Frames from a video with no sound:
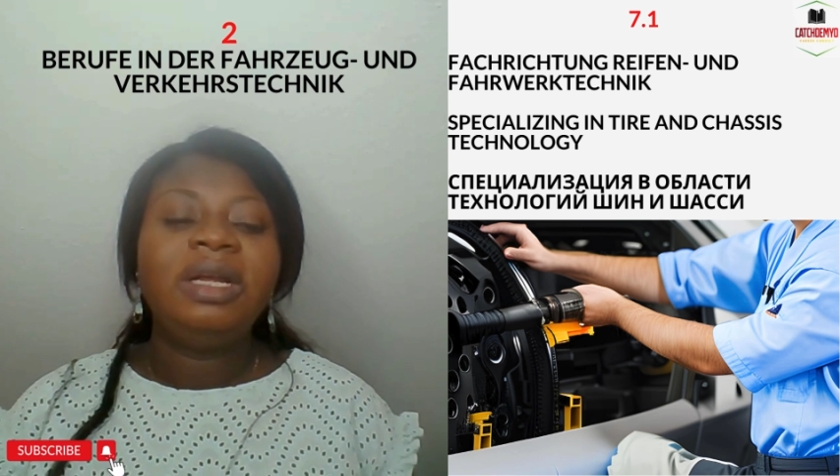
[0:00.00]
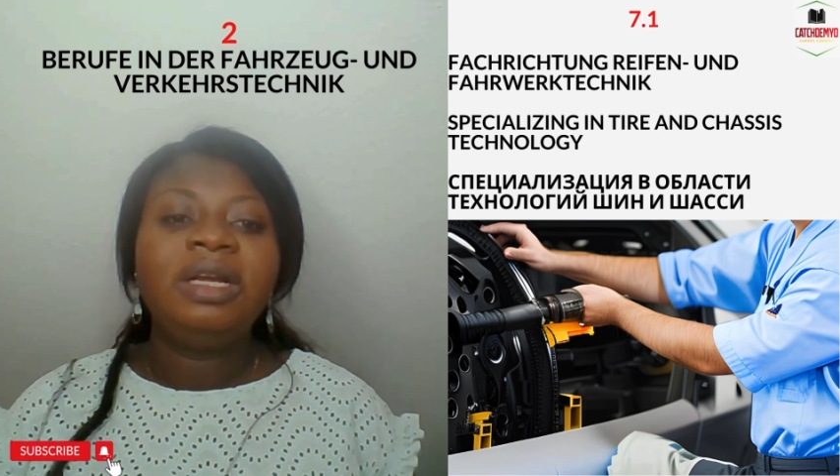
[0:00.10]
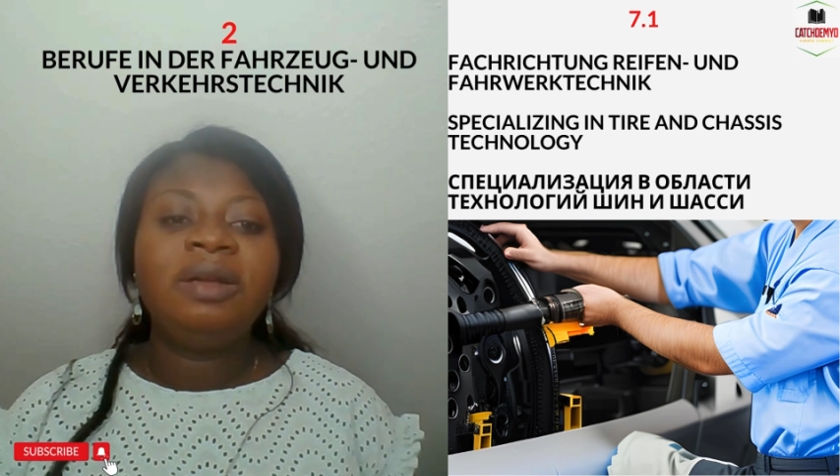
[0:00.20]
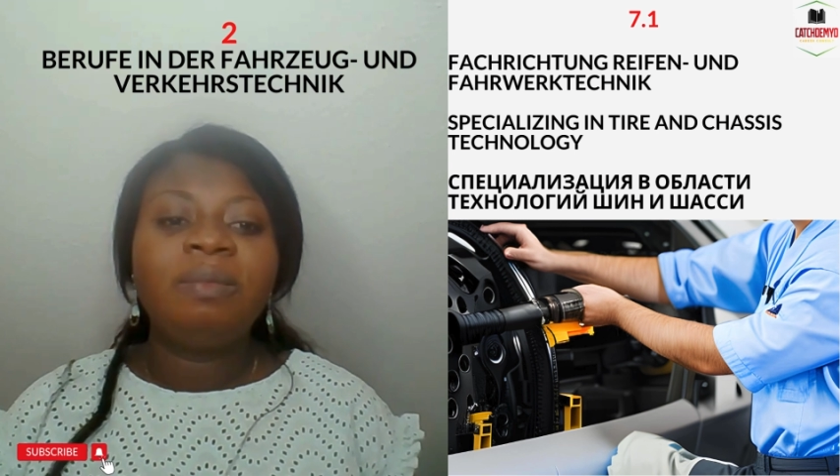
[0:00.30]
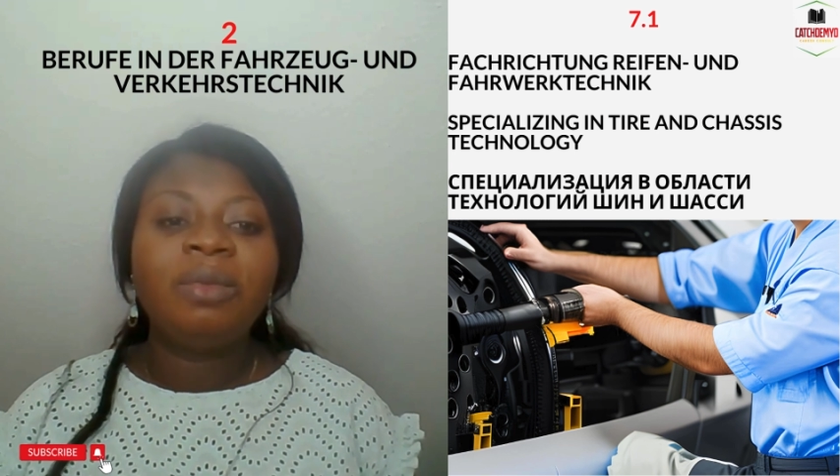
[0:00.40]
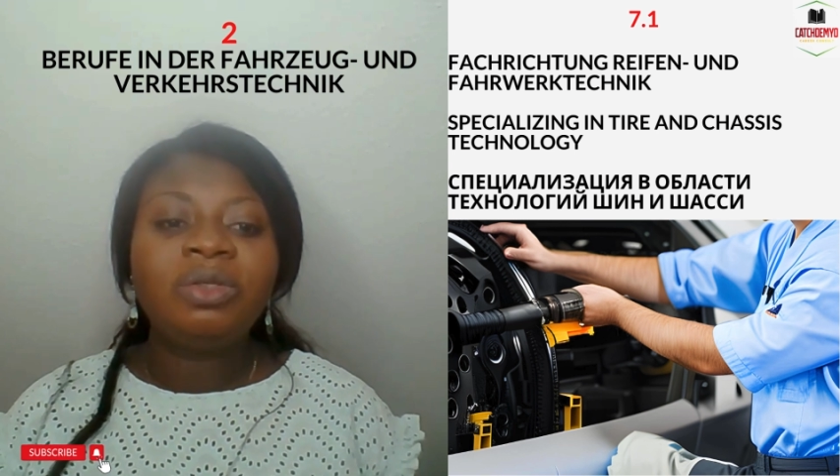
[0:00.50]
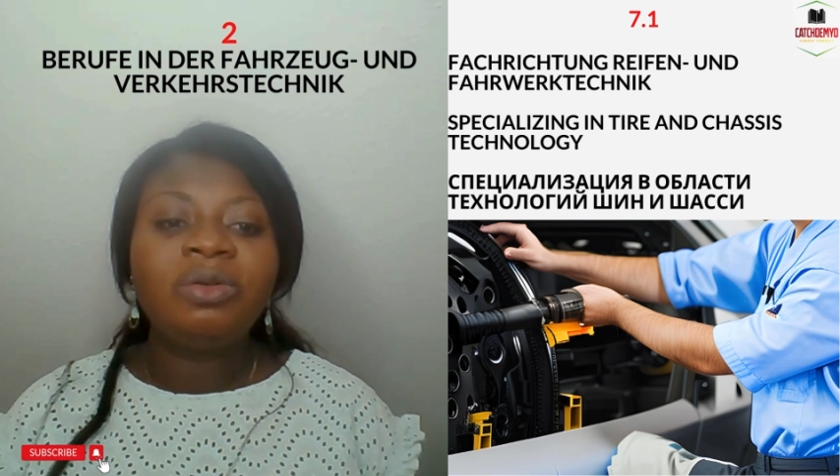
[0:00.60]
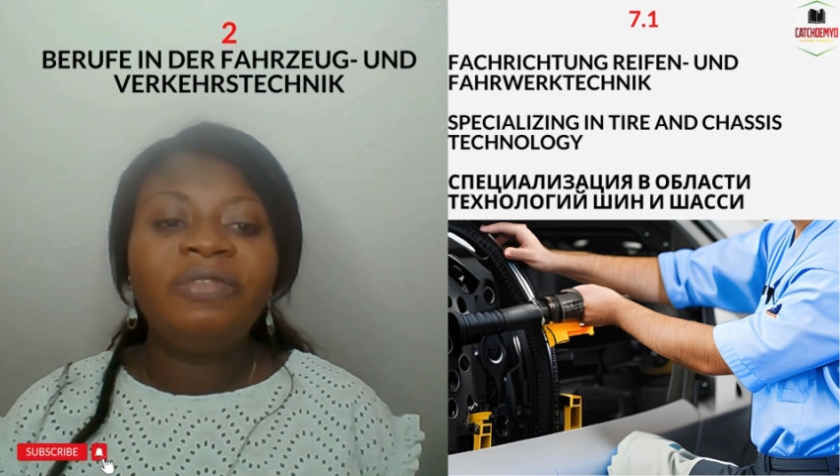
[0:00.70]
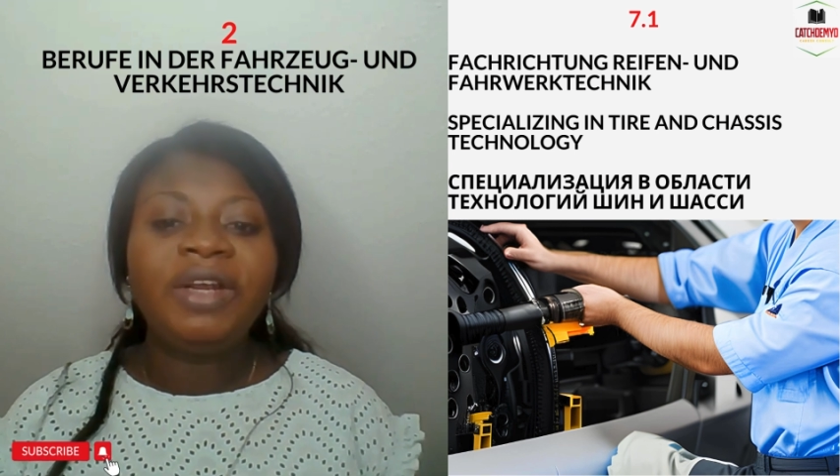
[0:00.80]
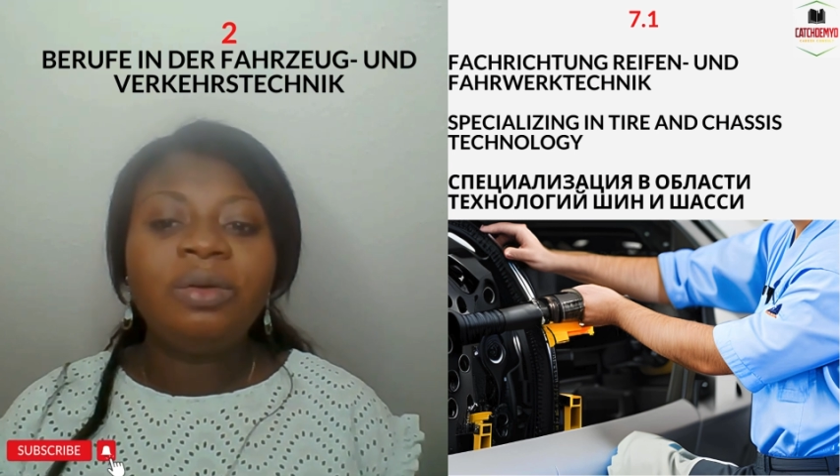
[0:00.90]
in
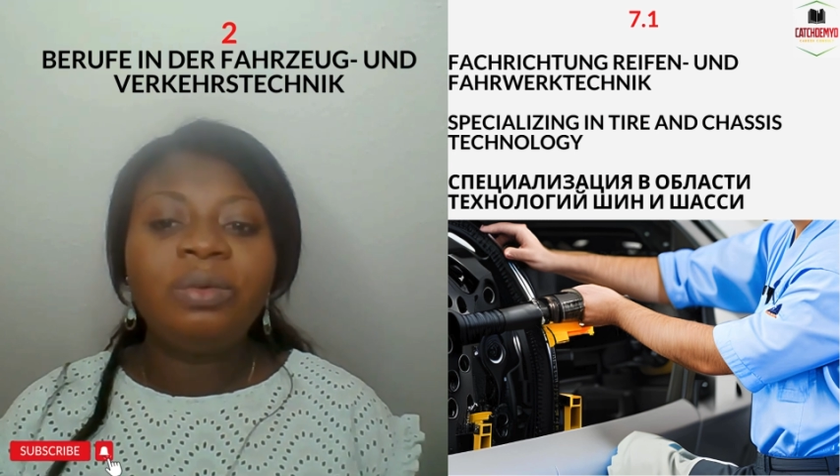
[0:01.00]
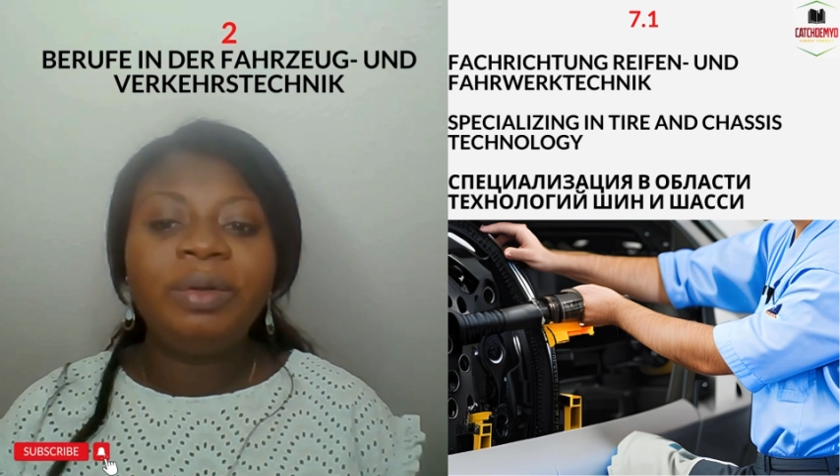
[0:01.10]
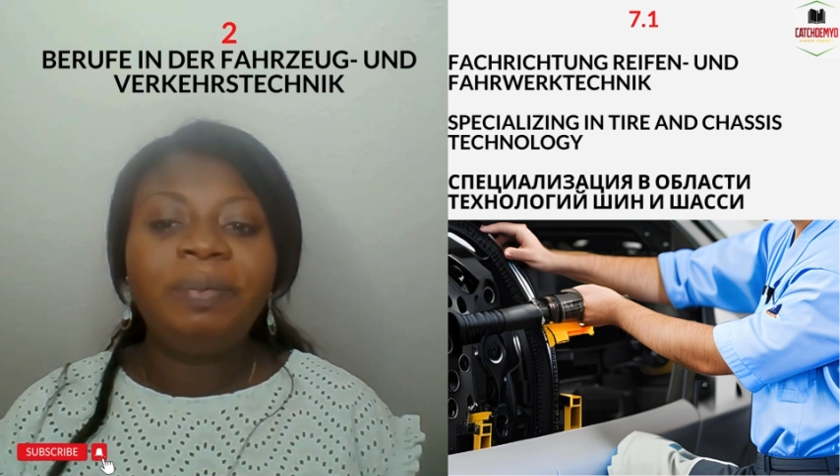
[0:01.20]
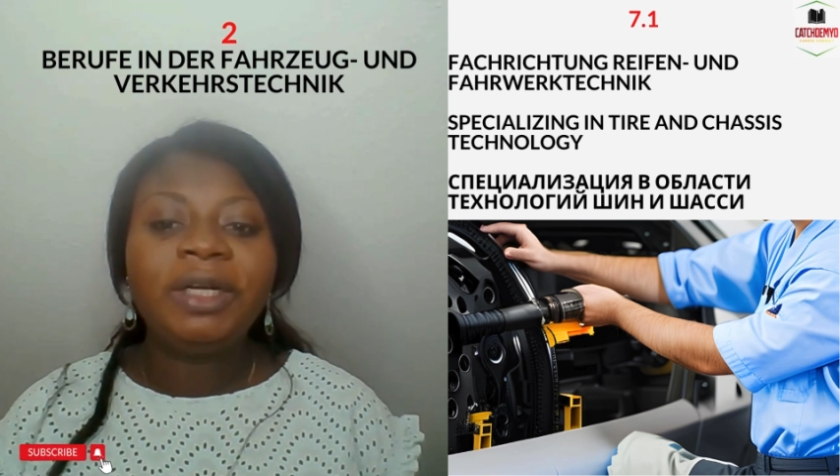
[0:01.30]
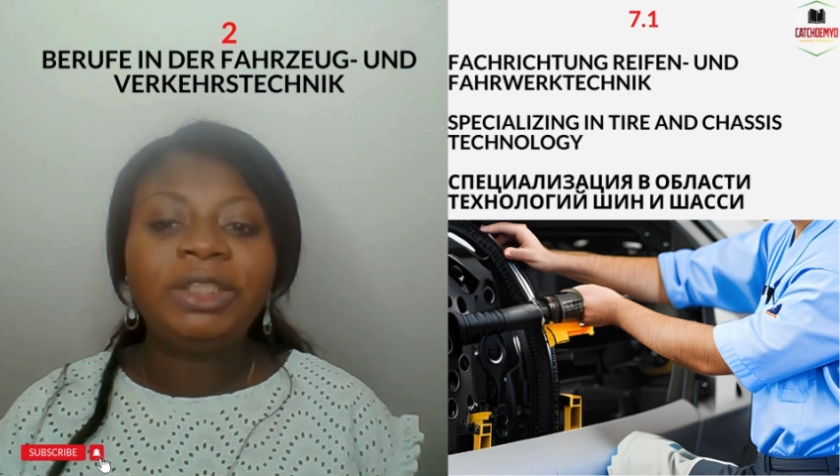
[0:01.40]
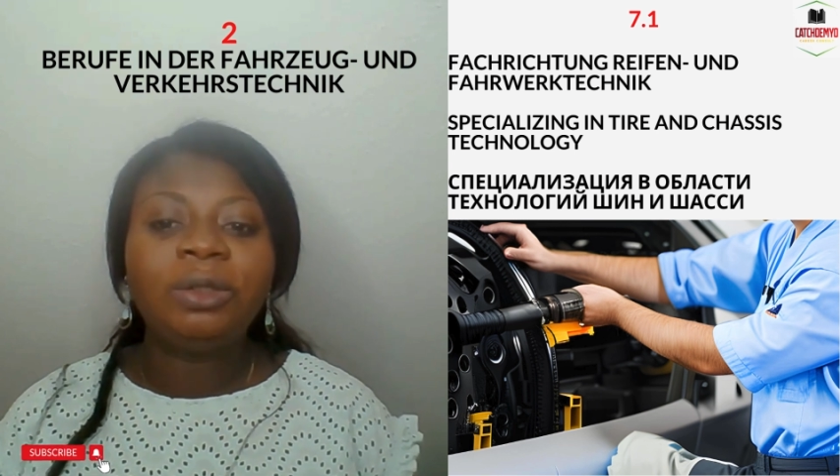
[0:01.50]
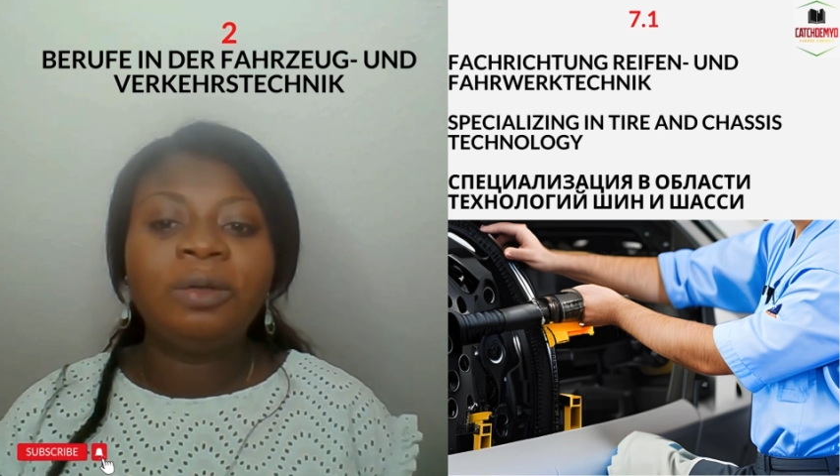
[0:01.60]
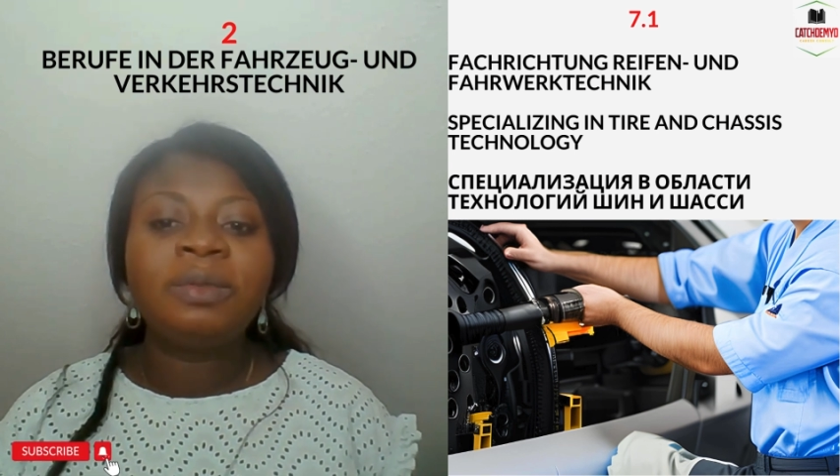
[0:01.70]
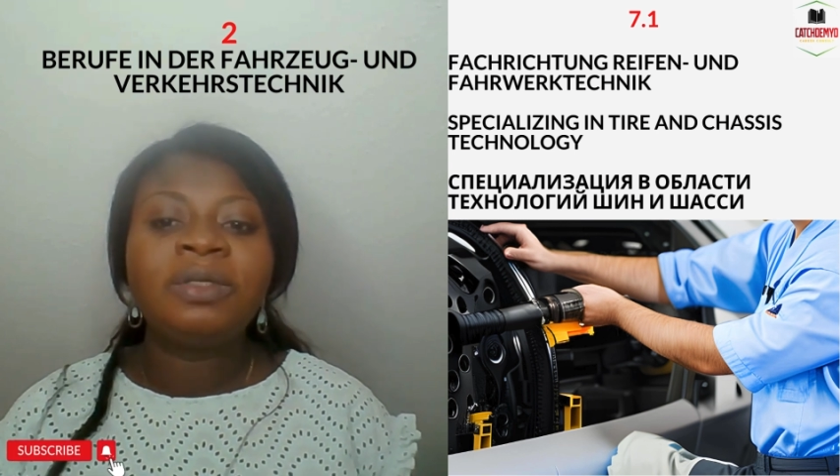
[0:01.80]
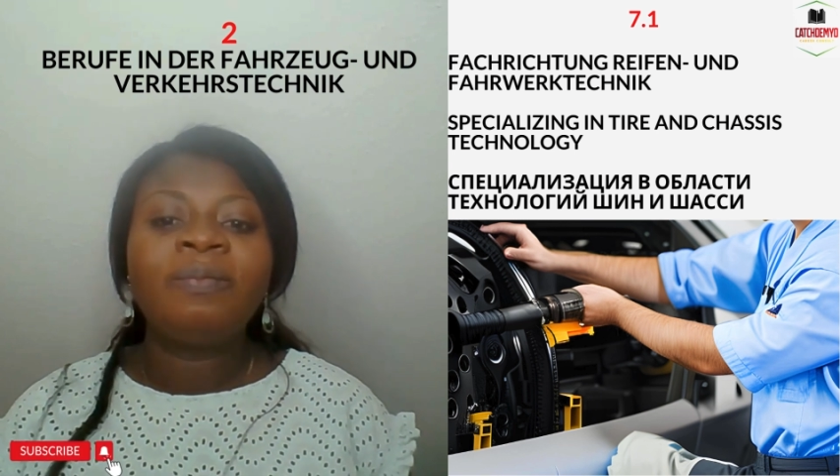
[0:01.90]
motor vehicle repair
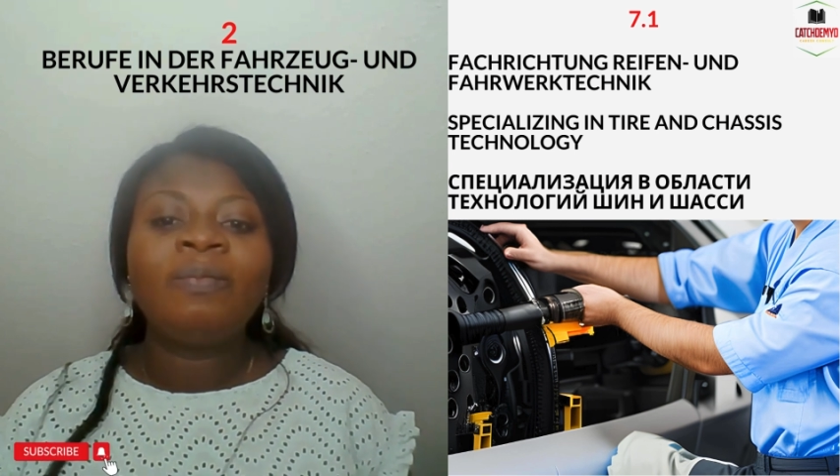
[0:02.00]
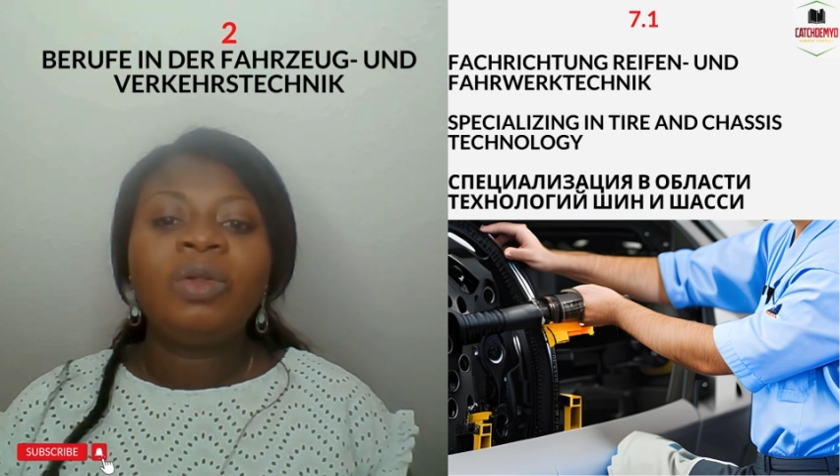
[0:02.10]
shops,